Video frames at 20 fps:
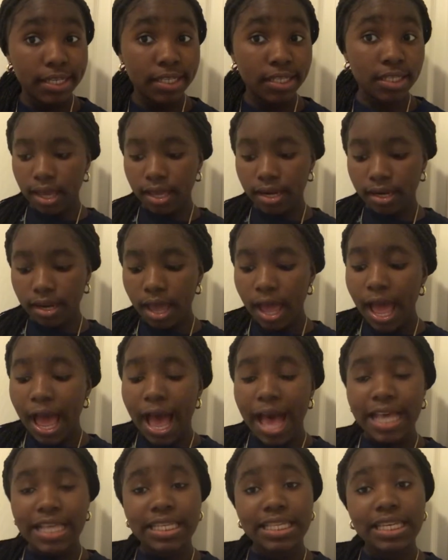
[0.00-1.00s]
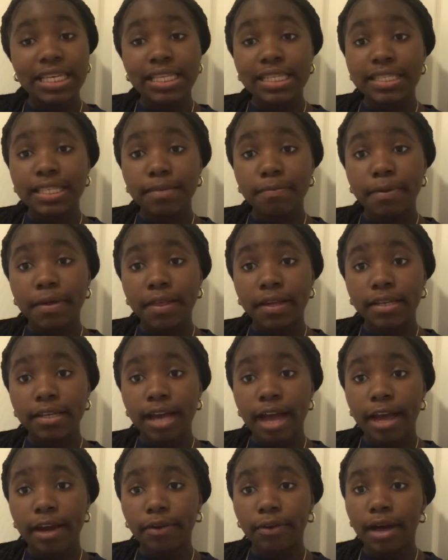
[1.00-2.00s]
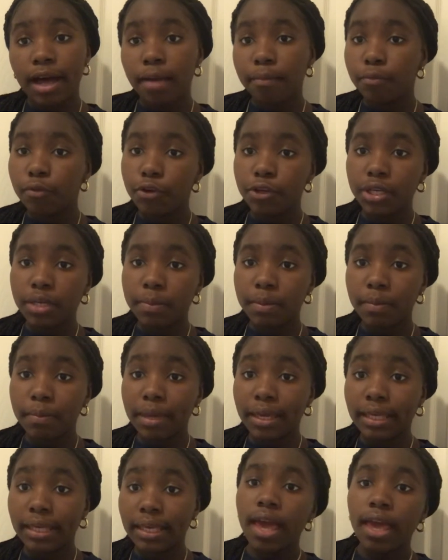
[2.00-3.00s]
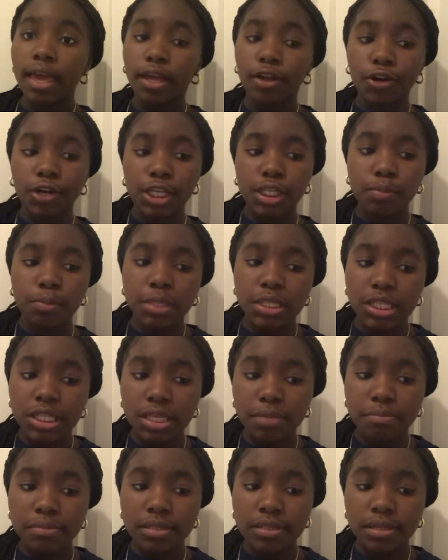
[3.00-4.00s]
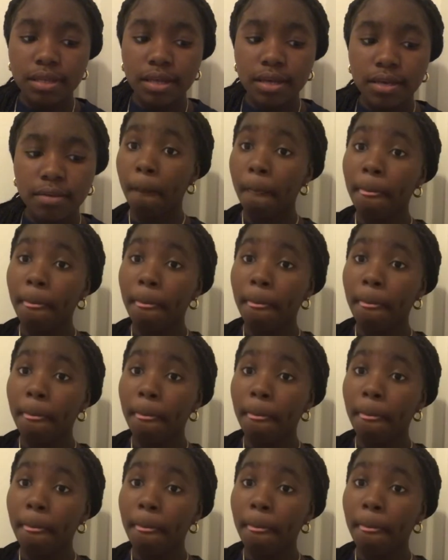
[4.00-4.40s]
And as you can see by the title, I'm going to be making a Christmas themed slime.